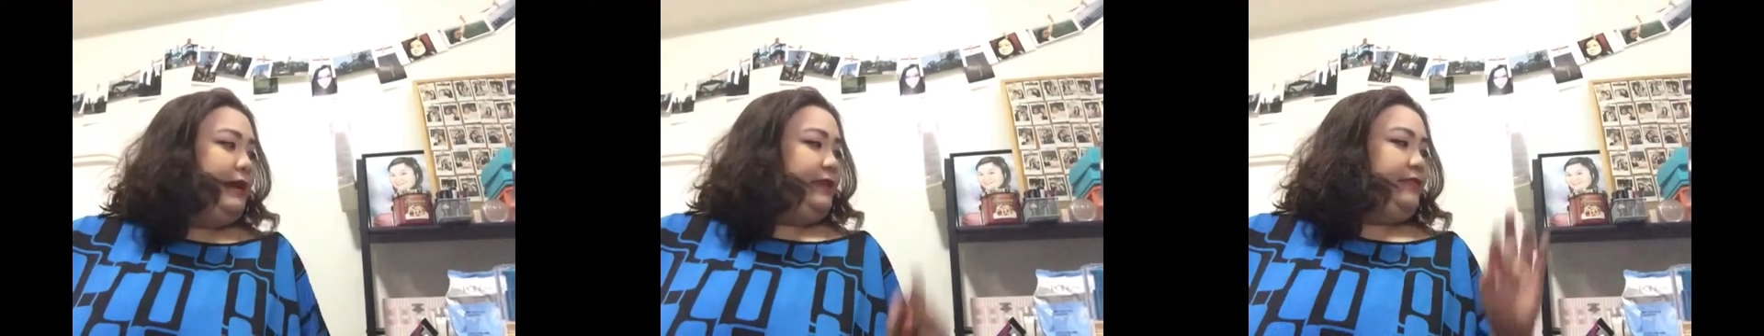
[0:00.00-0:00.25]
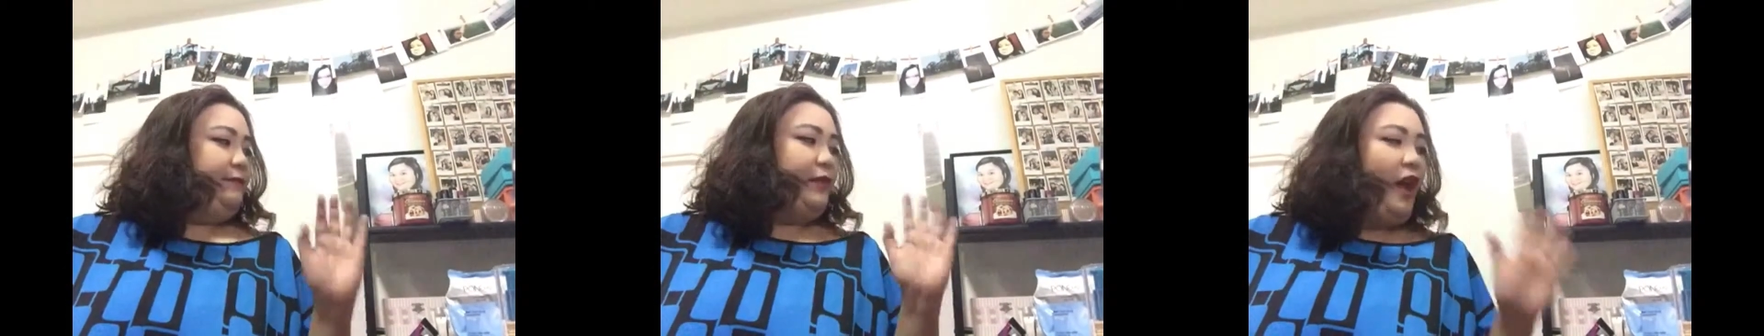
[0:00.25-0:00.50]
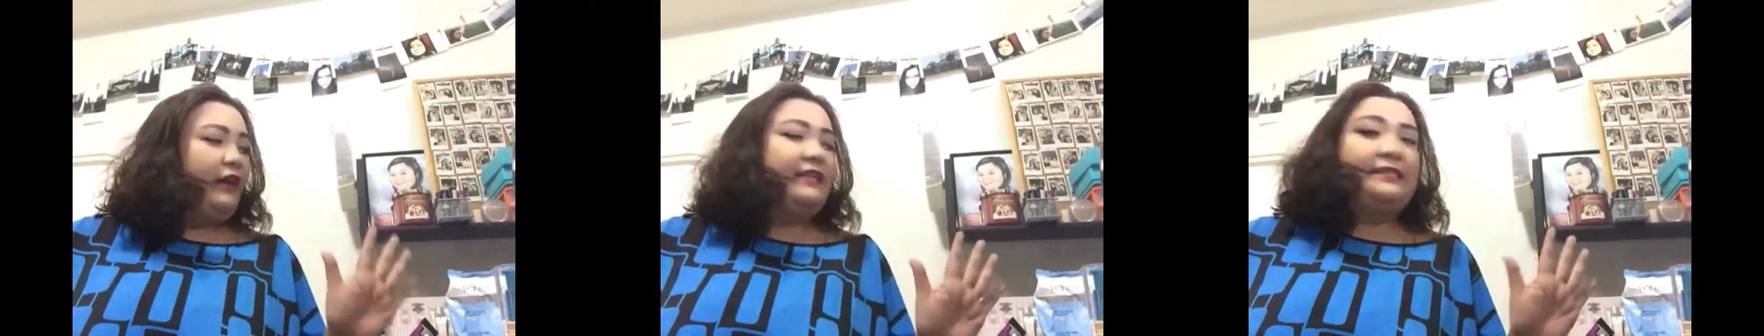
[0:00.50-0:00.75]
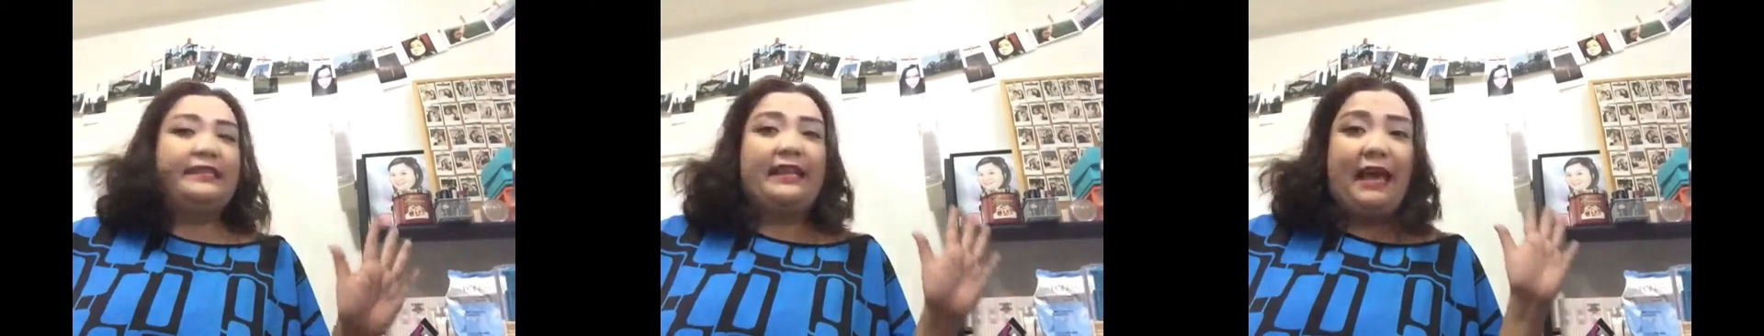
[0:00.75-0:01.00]
the products
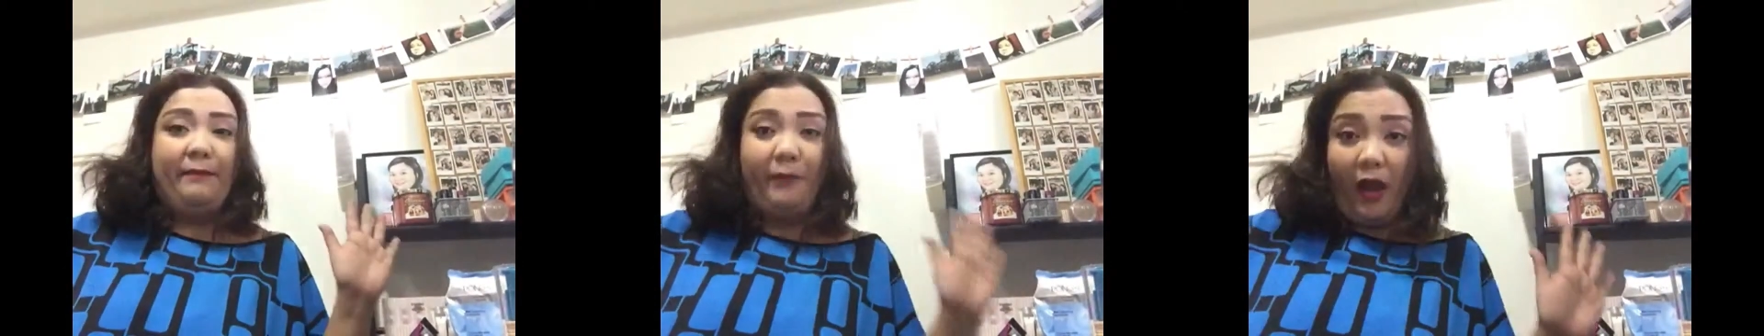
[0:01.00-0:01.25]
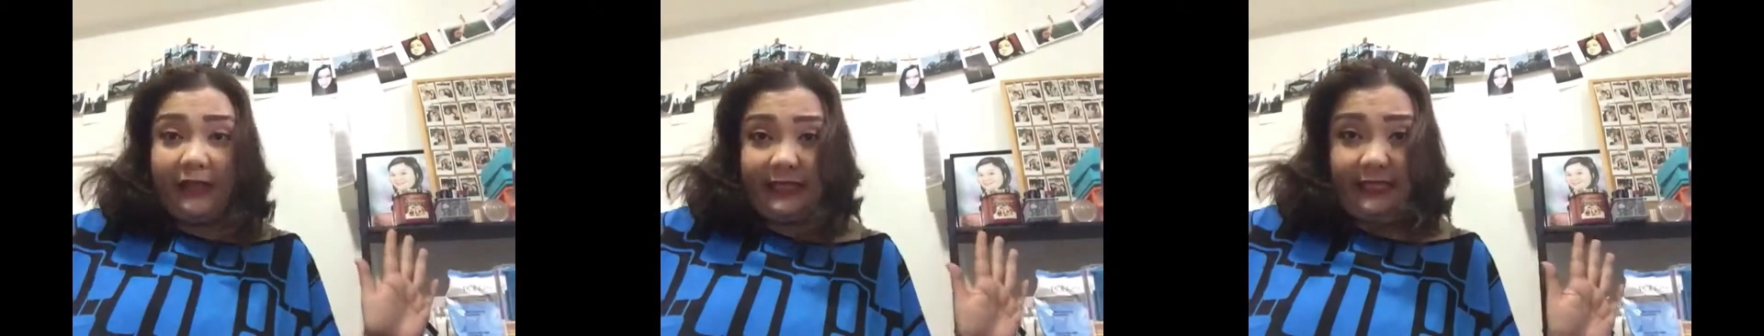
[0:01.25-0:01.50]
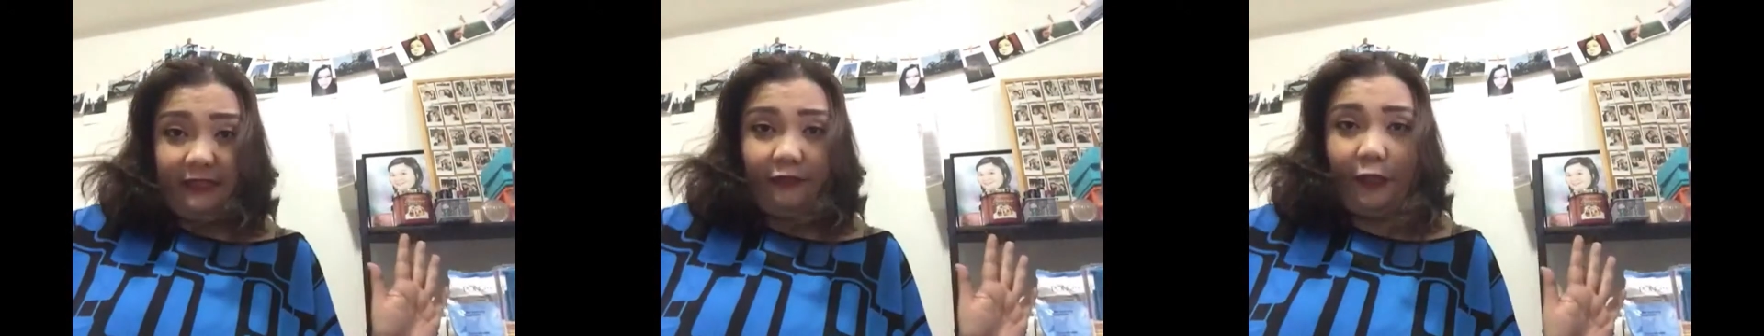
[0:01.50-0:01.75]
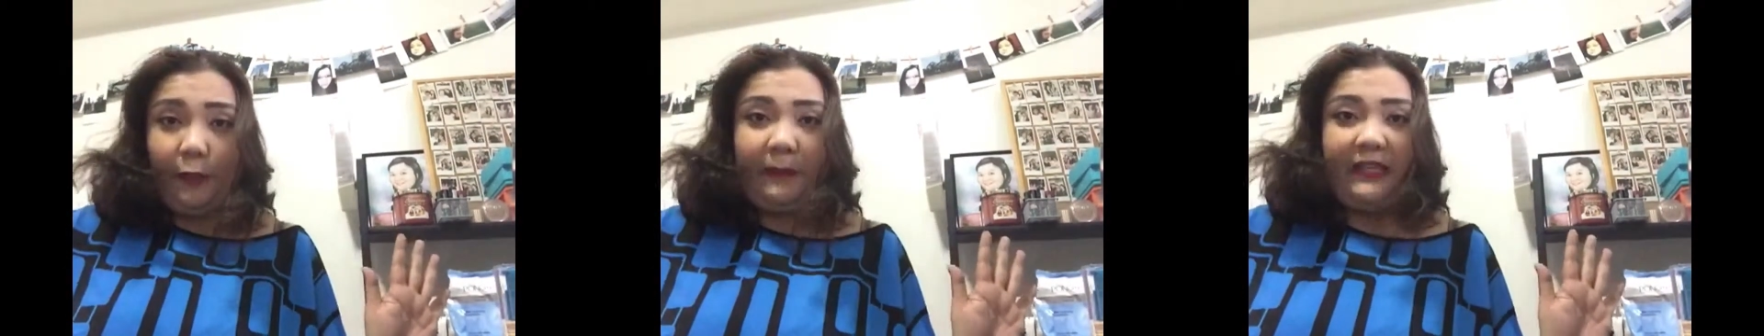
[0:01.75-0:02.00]
that I bought in the
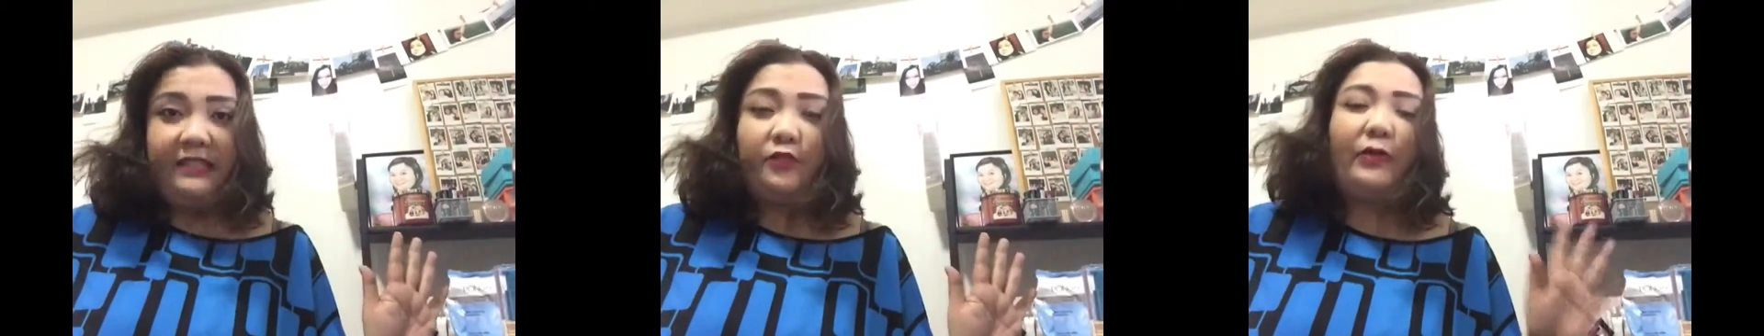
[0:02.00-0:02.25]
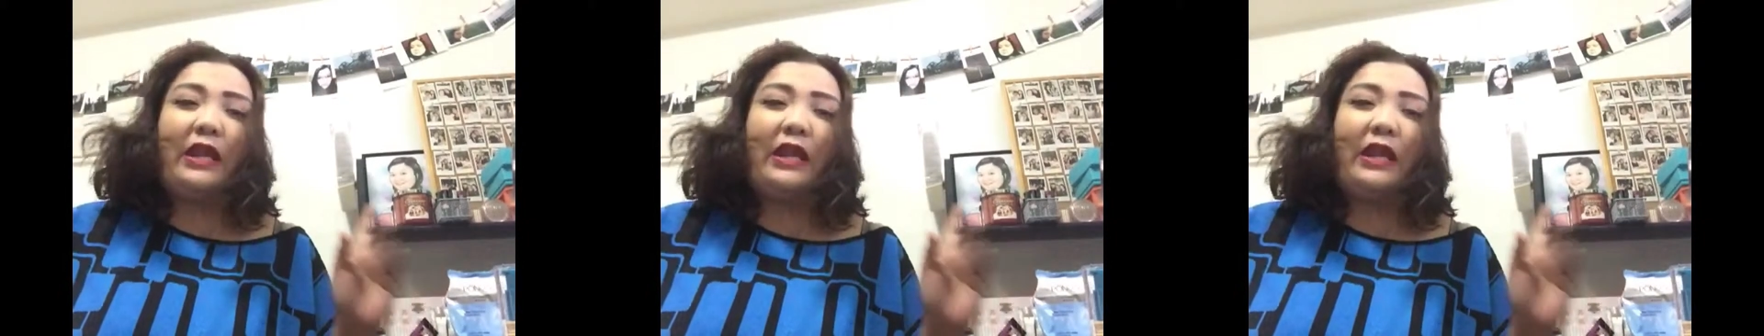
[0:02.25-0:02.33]
Philippines when